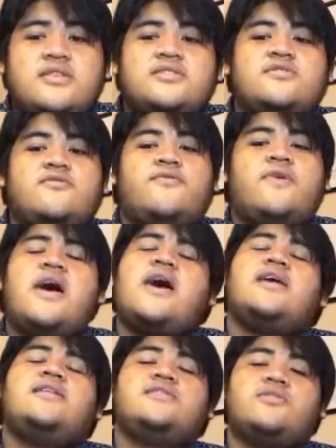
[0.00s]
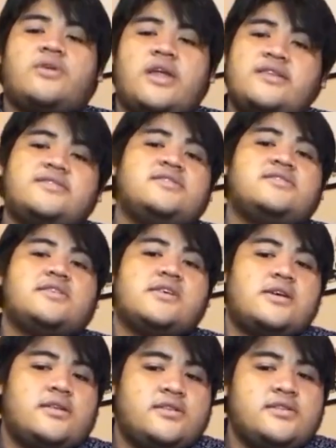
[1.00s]
is to find the
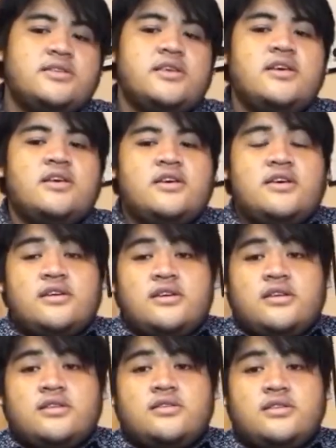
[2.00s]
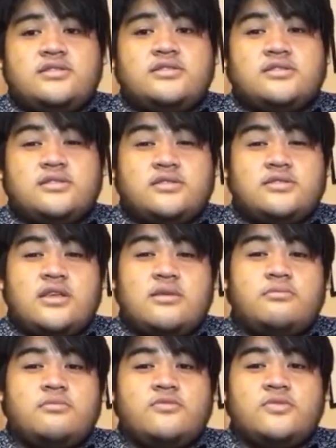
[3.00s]
resistance. It's the
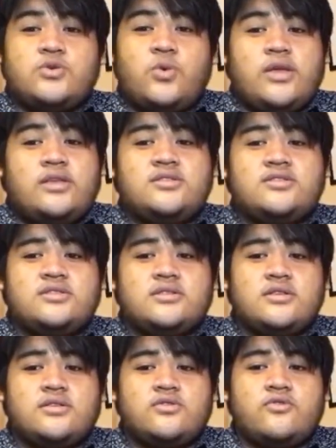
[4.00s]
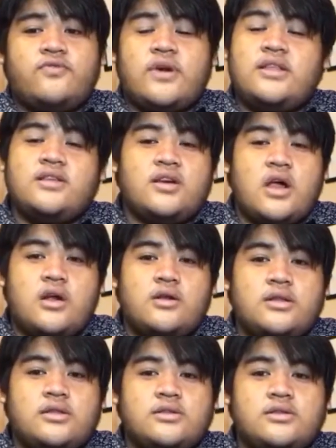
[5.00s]
same ways to find the
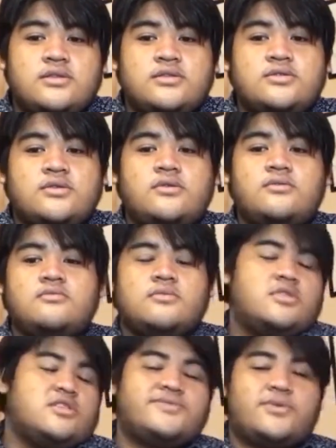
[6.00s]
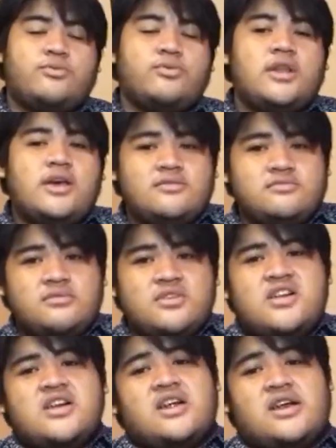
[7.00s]
current. So this formula,
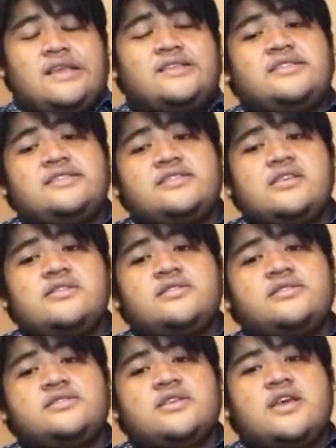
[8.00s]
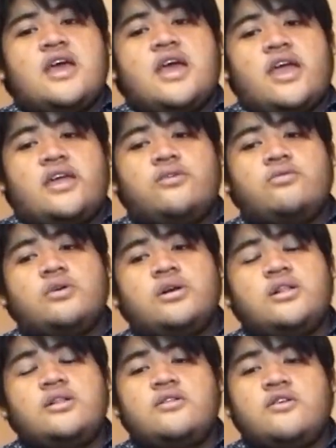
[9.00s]
resistance
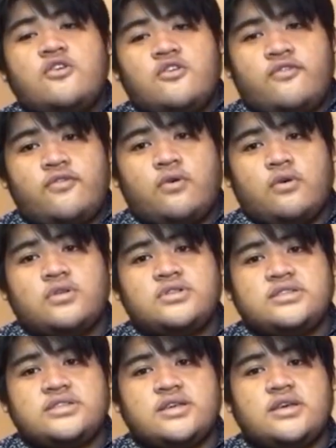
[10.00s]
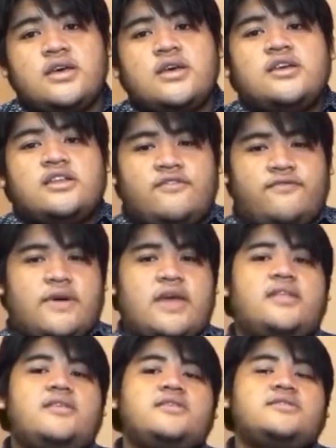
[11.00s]
equal volt
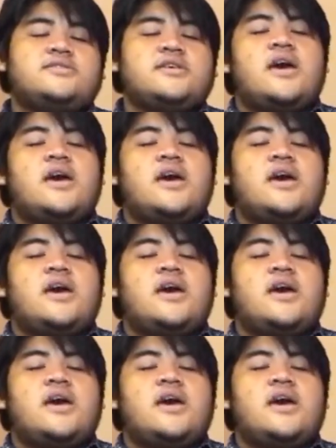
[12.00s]
divided